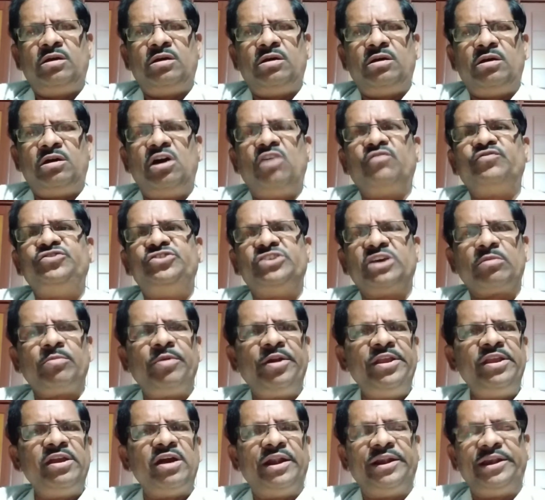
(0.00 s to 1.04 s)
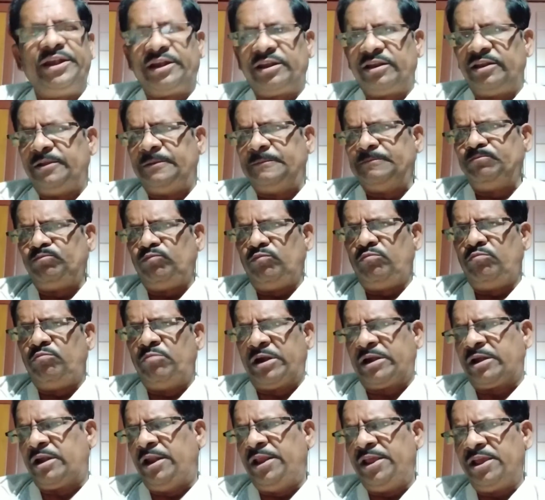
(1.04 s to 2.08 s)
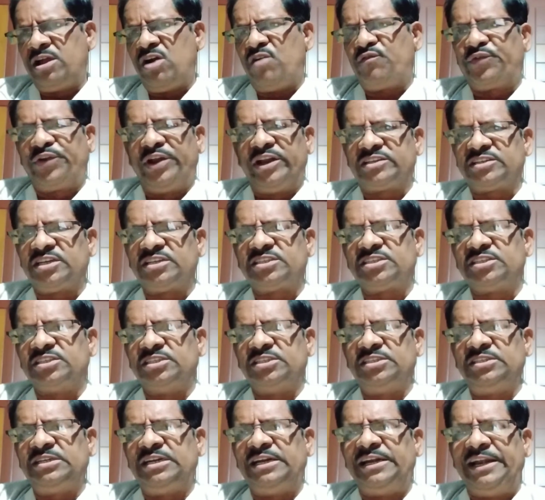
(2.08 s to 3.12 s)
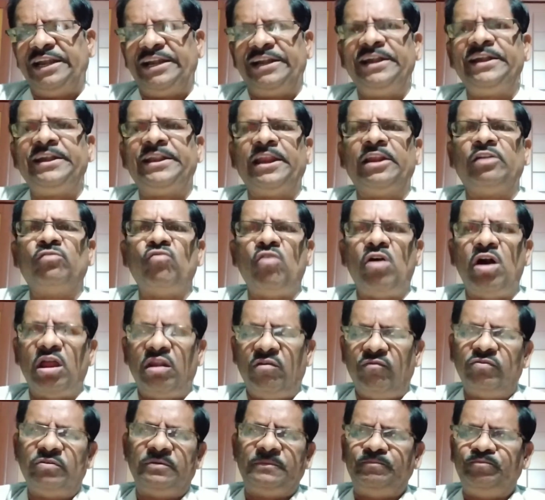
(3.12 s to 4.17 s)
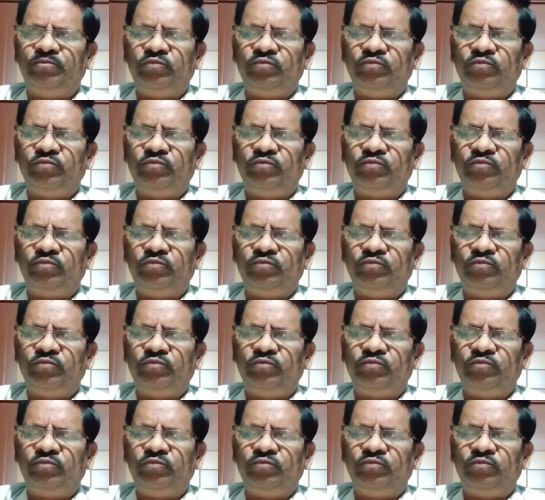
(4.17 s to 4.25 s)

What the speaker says: of Germany and Italy. But League of Nations didn't involve